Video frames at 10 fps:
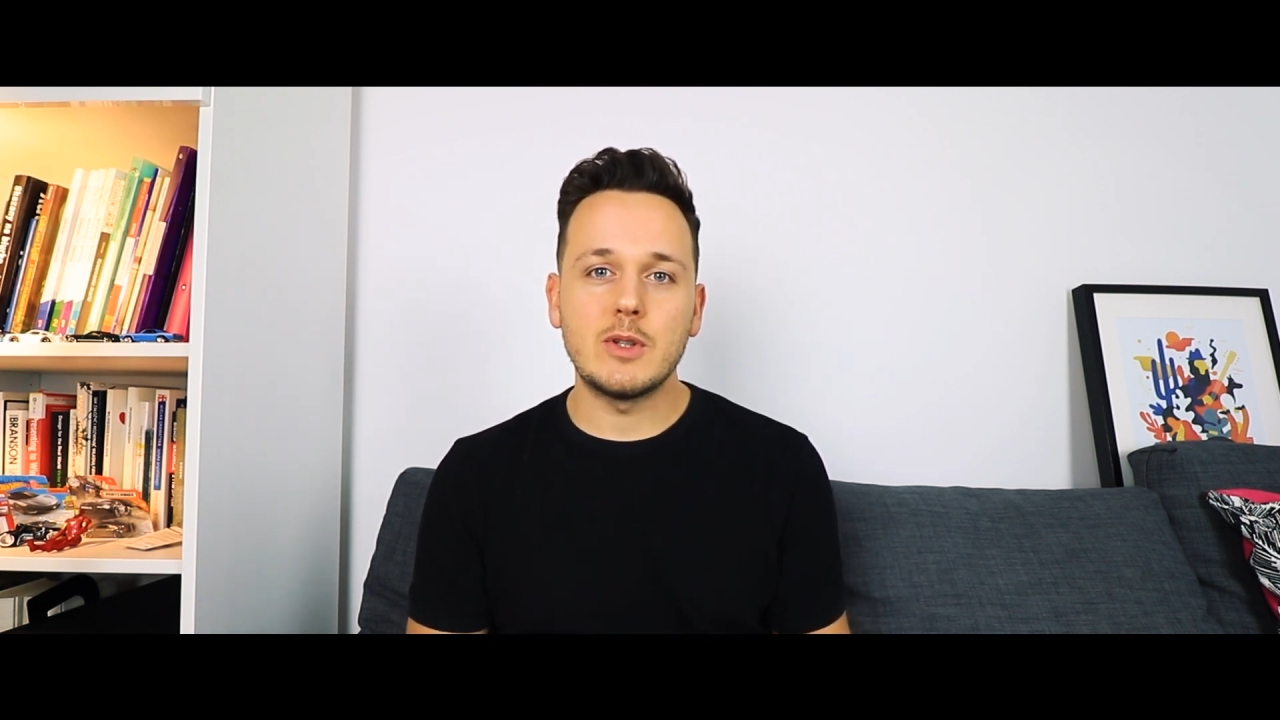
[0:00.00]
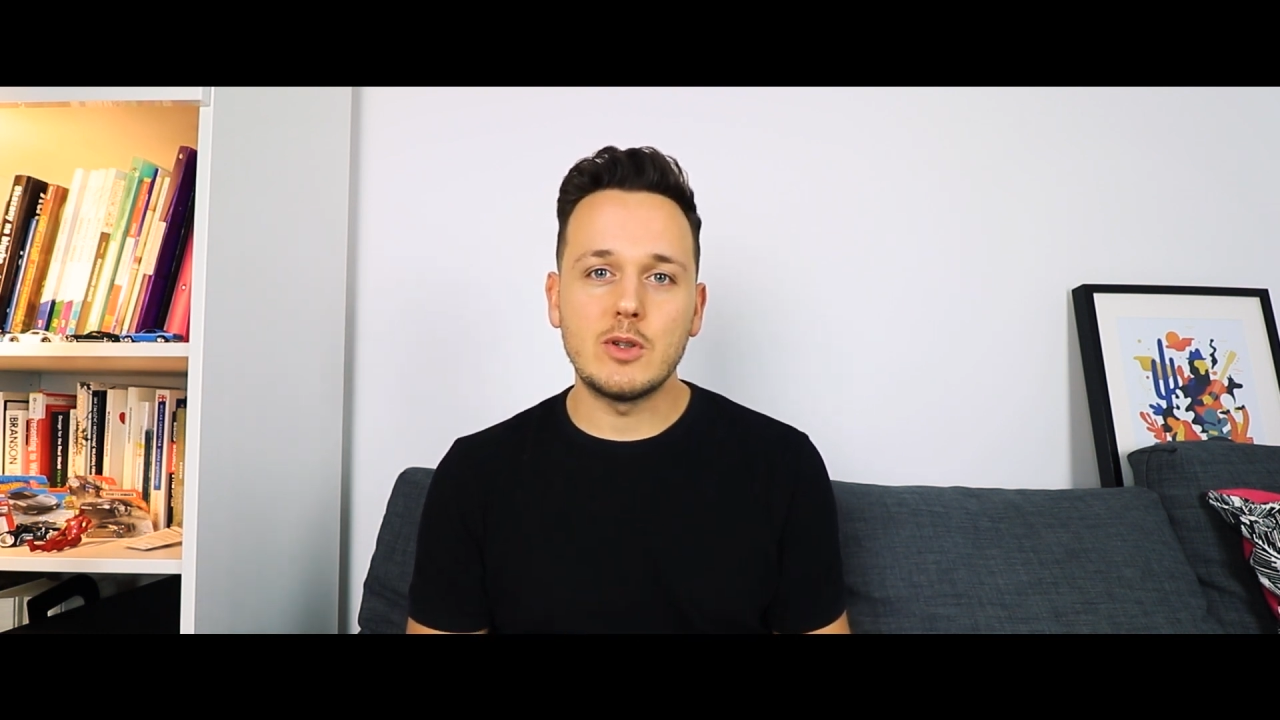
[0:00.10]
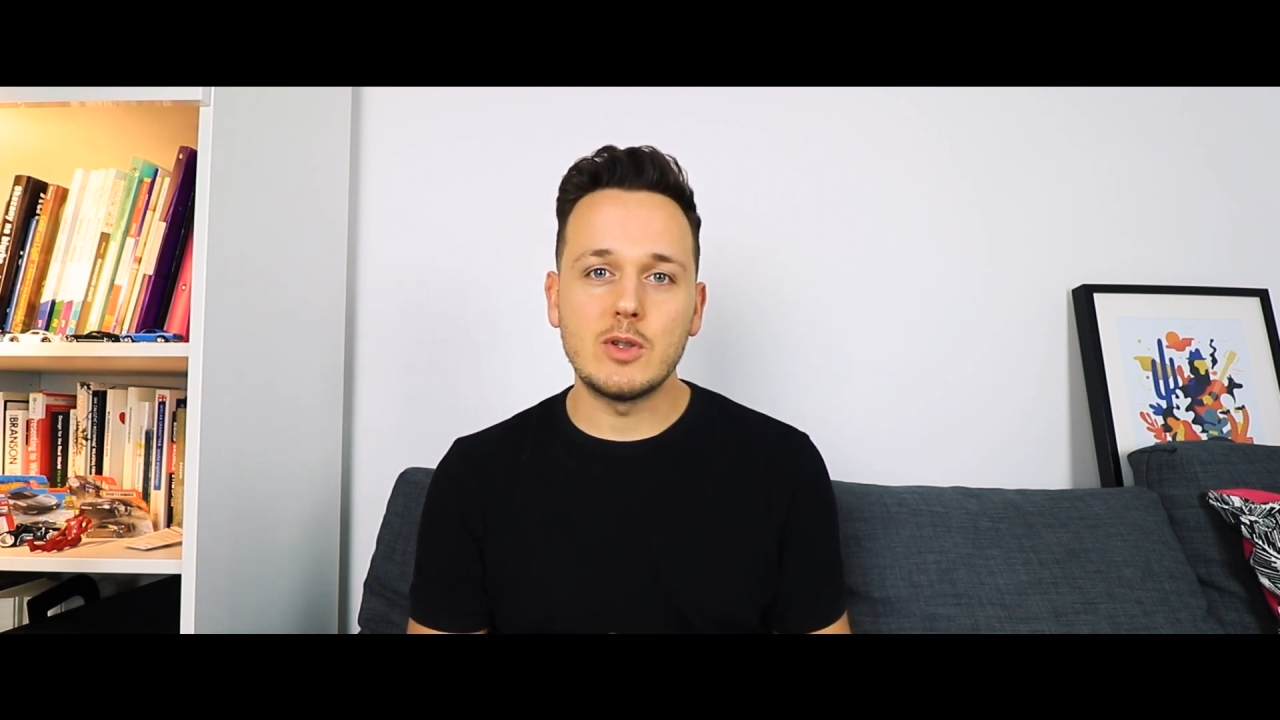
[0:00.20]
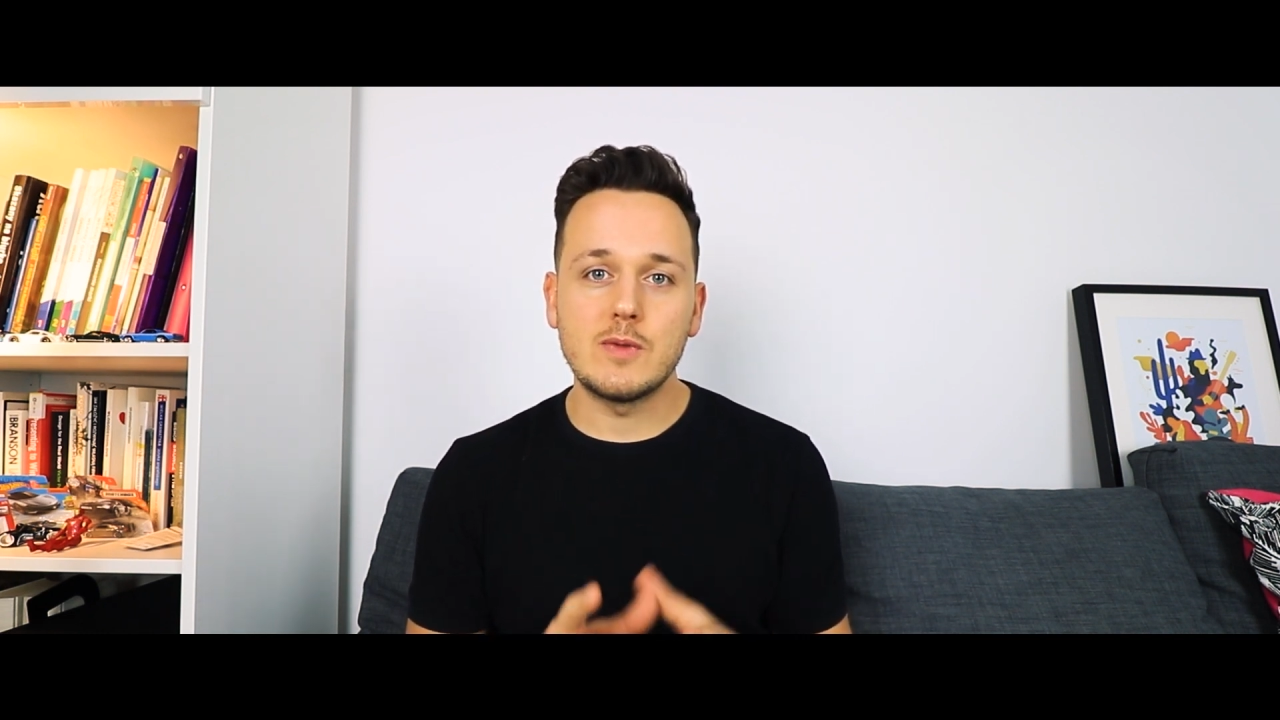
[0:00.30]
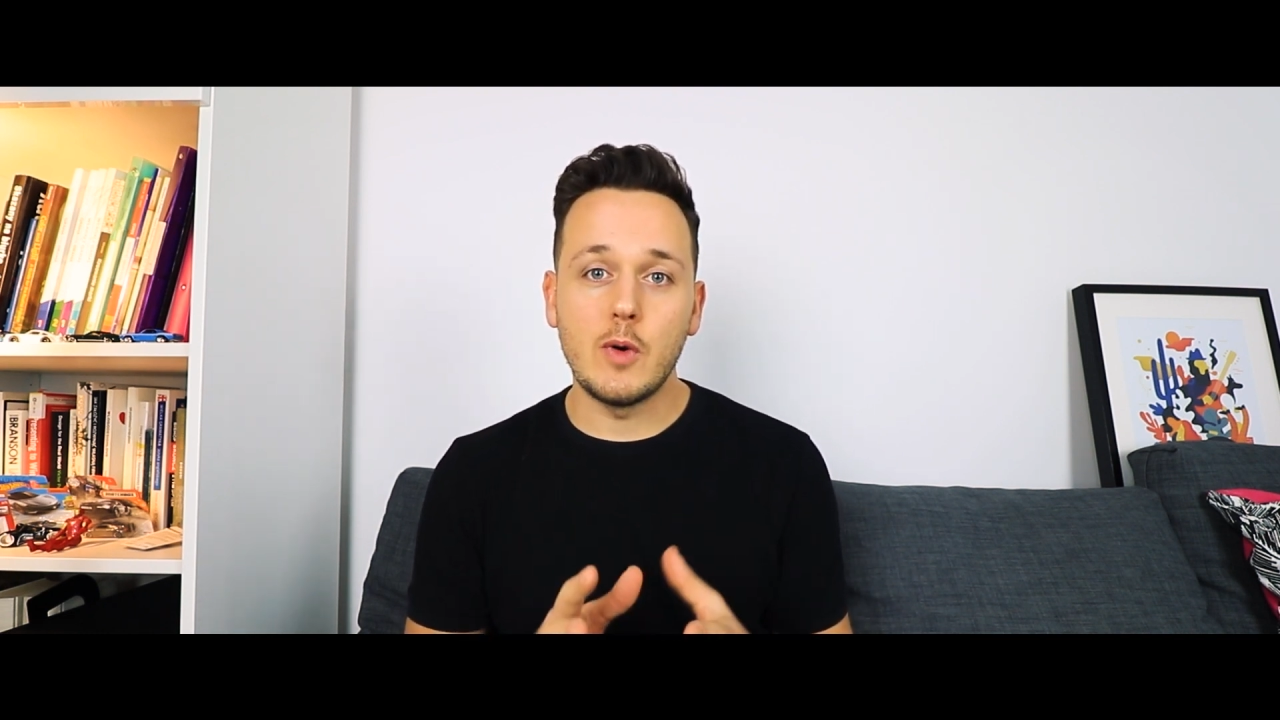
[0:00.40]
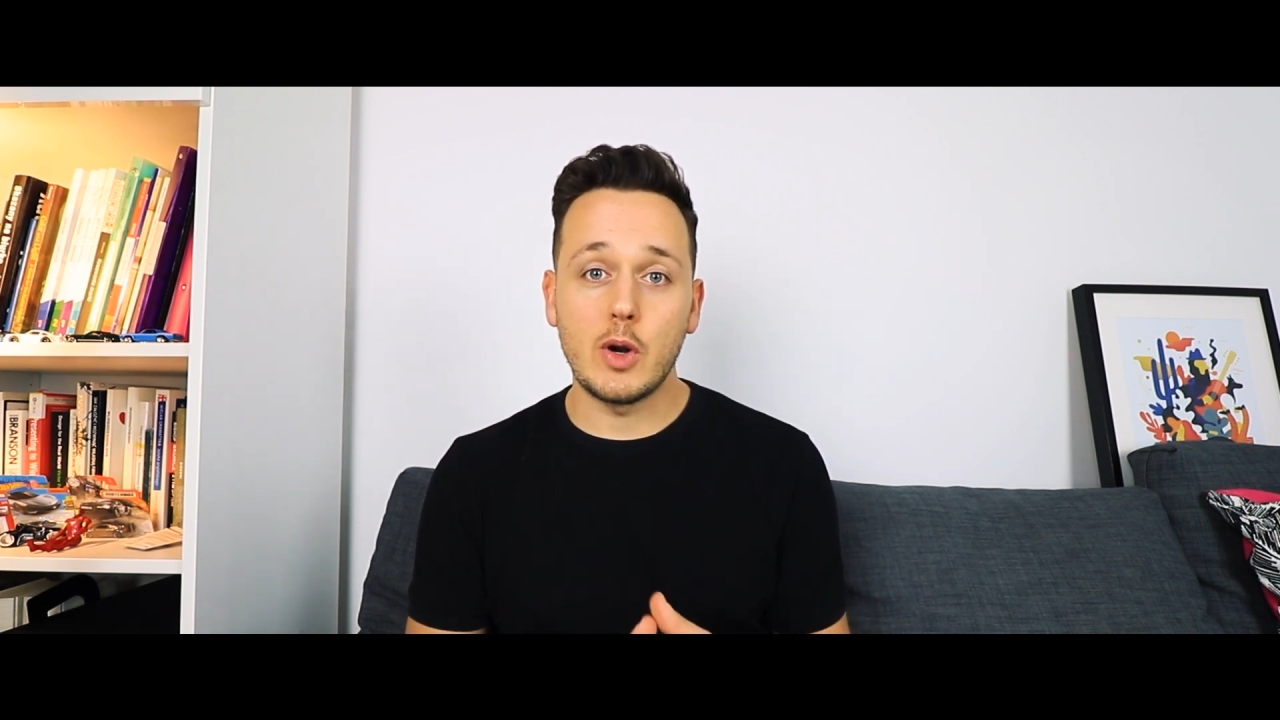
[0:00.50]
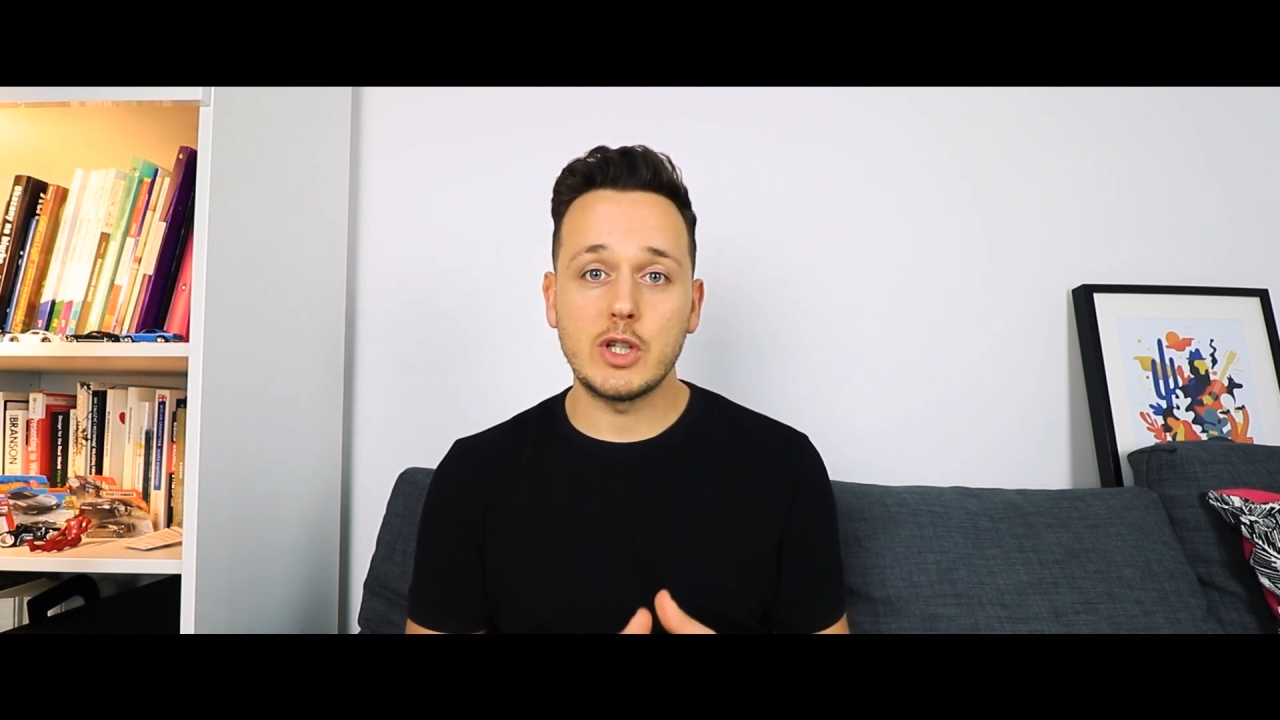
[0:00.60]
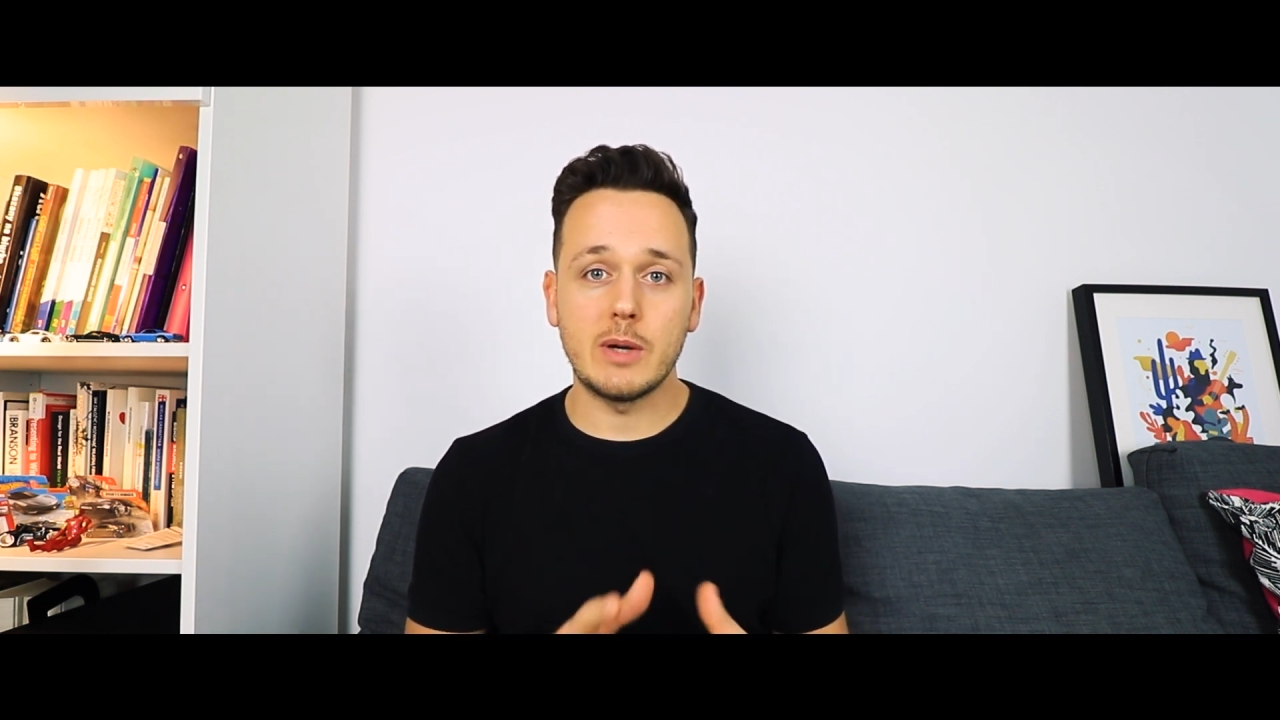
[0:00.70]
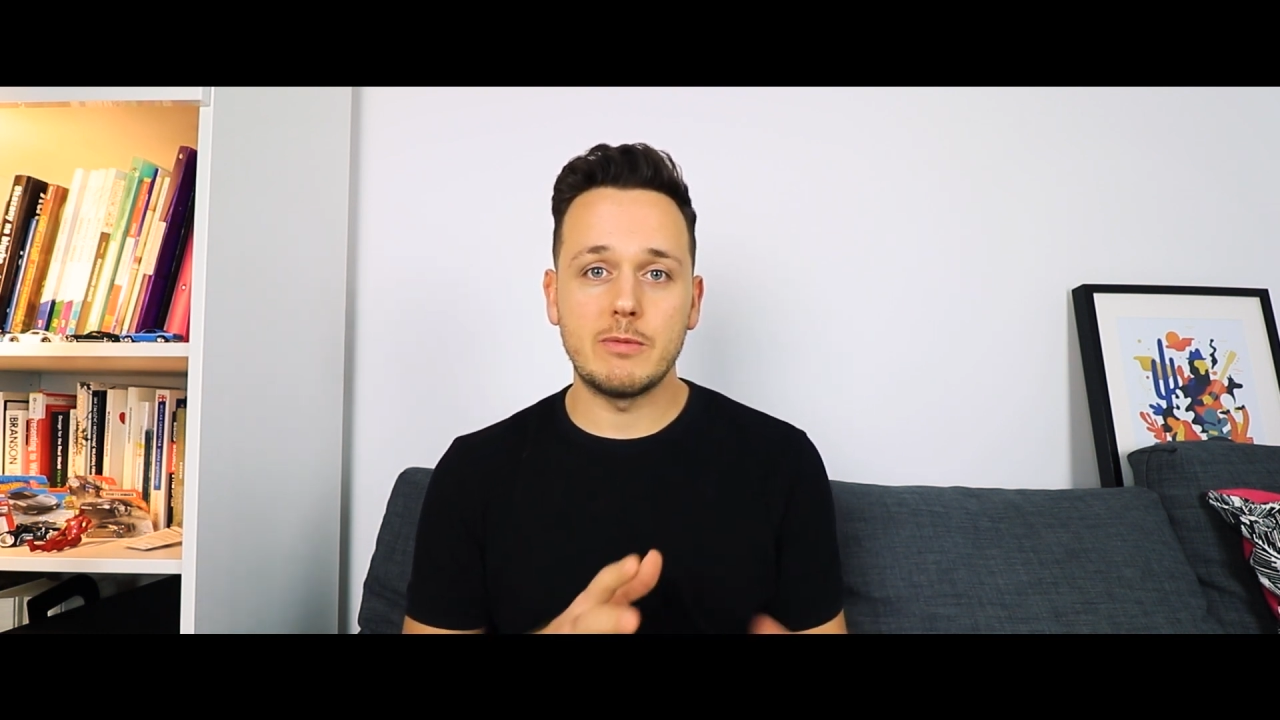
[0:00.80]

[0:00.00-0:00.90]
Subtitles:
to use Photoshop